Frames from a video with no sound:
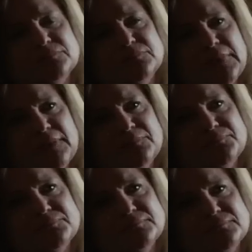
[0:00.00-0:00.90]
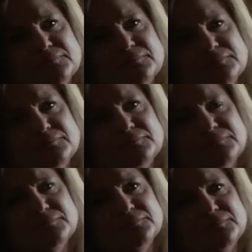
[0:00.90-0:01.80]
who aren't peacefully
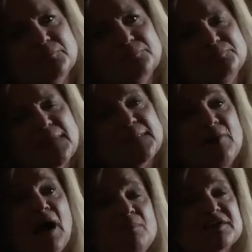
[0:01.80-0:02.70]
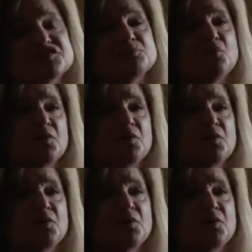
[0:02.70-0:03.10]
protesting. Many protesters